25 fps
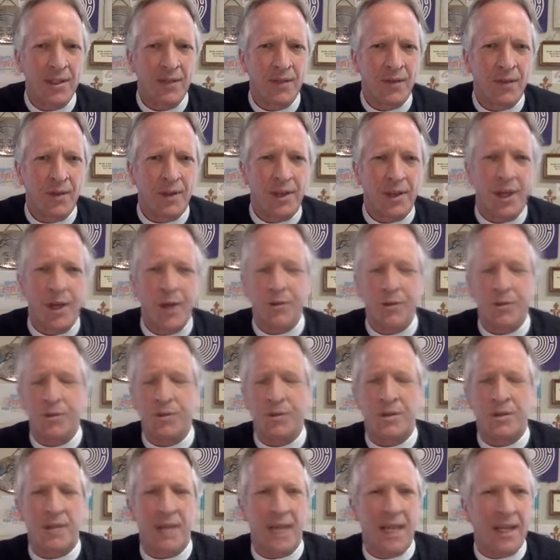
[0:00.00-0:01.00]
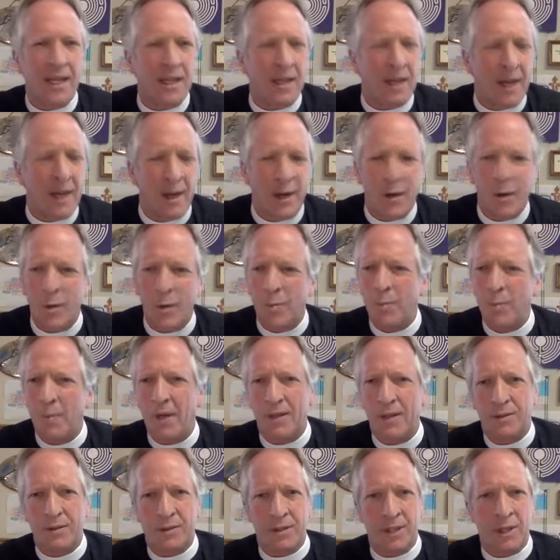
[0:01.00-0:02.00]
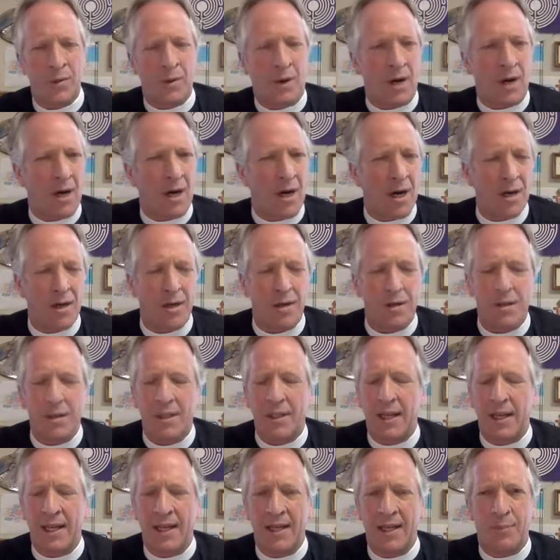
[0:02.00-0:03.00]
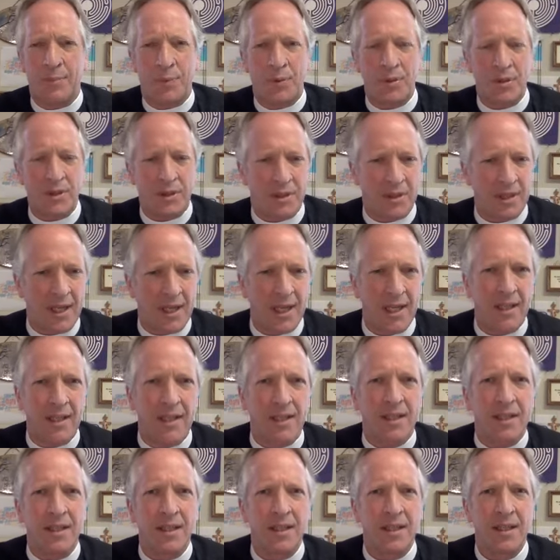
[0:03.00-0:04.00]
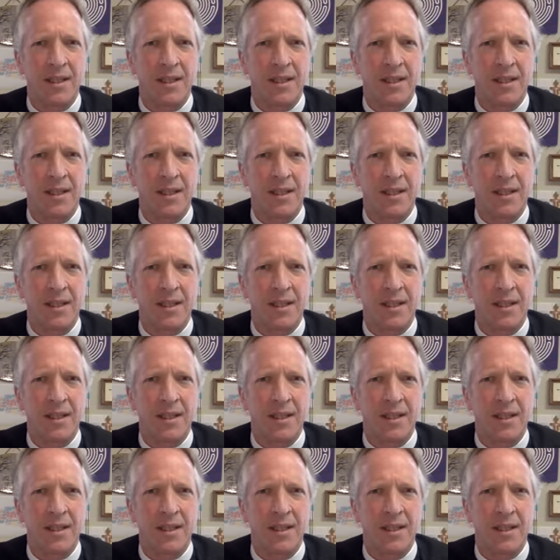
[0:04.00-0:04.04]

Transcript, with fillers: For those who stayed at home, so honored and appreciated